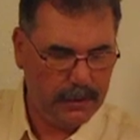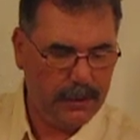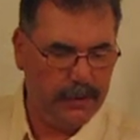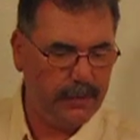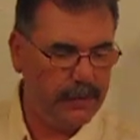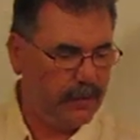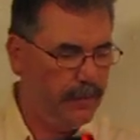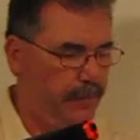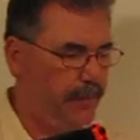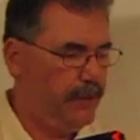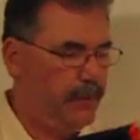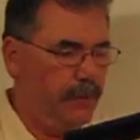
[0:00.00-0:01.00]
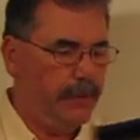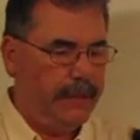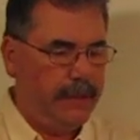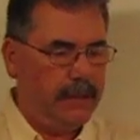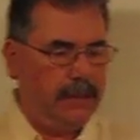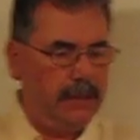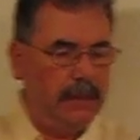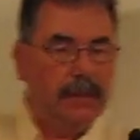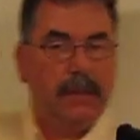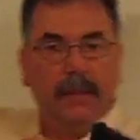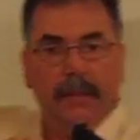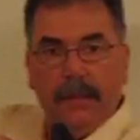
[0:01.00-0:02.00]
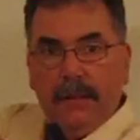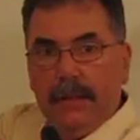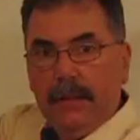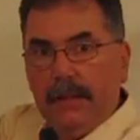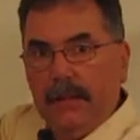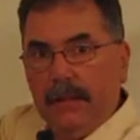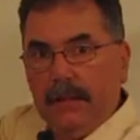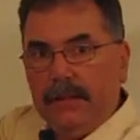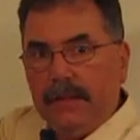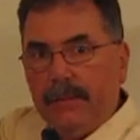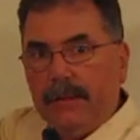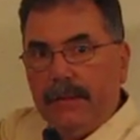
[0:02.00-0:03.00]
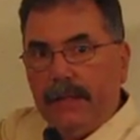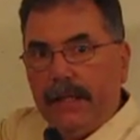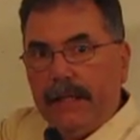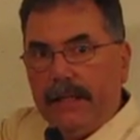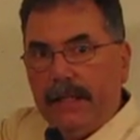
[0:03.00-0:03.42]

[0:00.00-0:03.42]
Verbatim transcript: If you're going to be doing something like